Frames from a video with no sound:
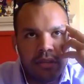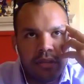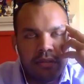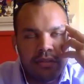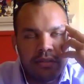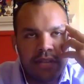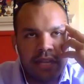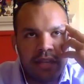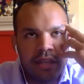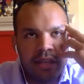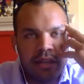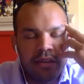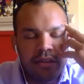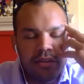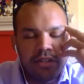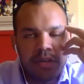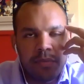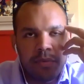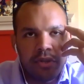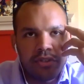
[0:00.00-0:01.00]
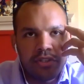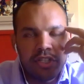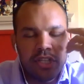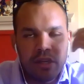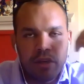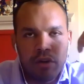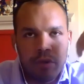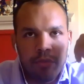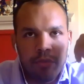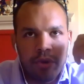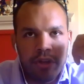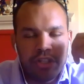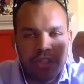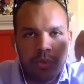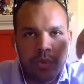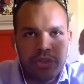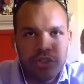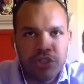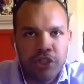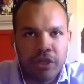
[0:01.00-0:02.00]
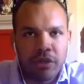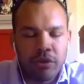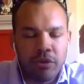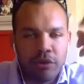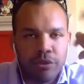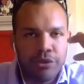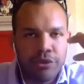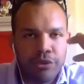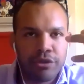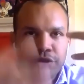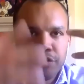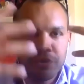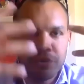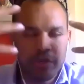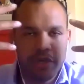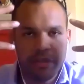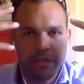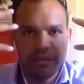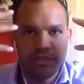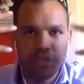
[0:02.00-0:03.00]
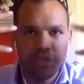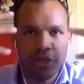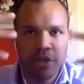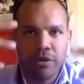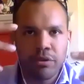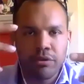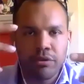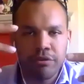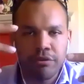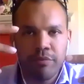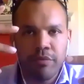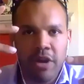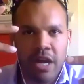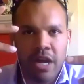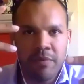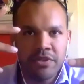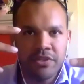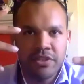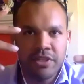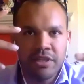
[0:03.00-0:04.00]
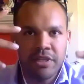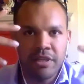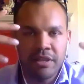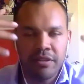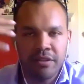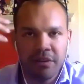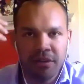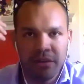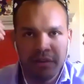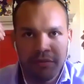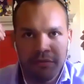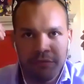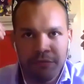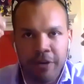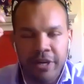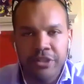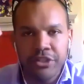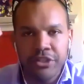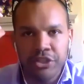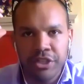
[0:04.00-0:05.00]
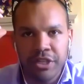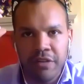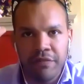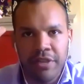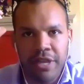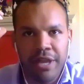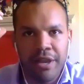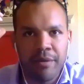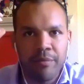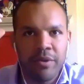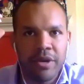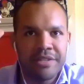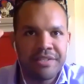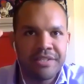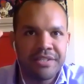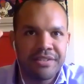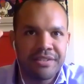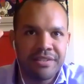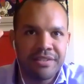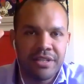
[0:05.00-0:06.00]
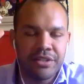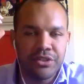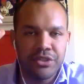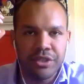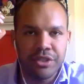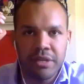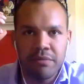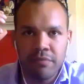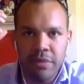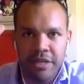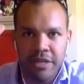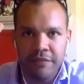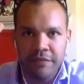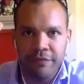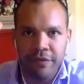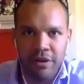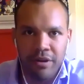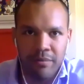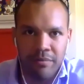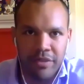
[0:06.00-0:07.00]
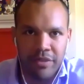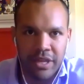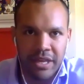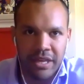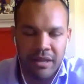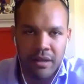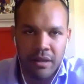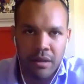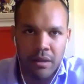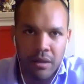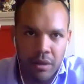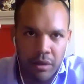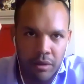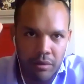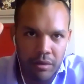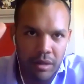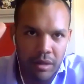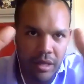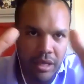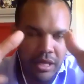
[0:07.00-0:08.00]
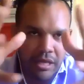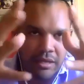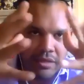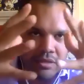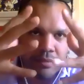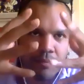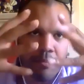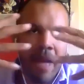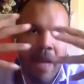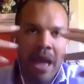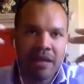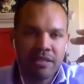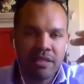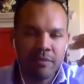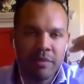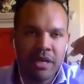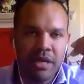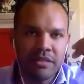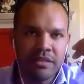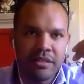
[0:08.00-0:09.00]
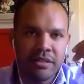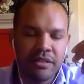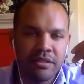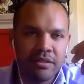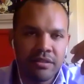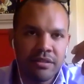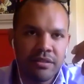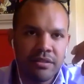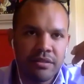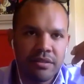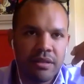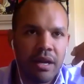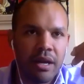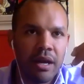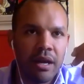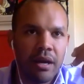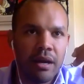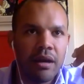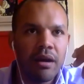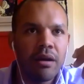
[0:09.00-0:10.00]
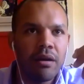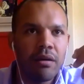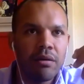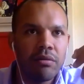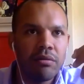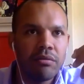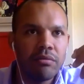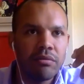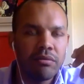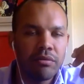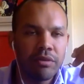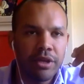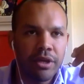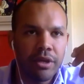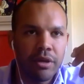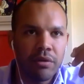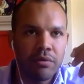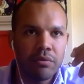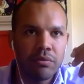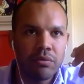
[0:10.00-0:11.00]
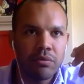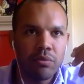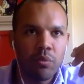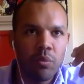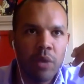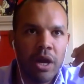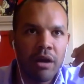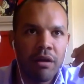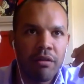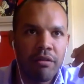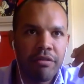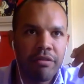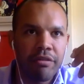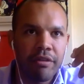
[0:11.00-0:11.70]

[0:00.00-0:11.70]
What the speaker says: say like your typical C corporation with shareholders, with shareholder primacy, the function of the enterprise is essentially a money farm that maximizes, you know, wealth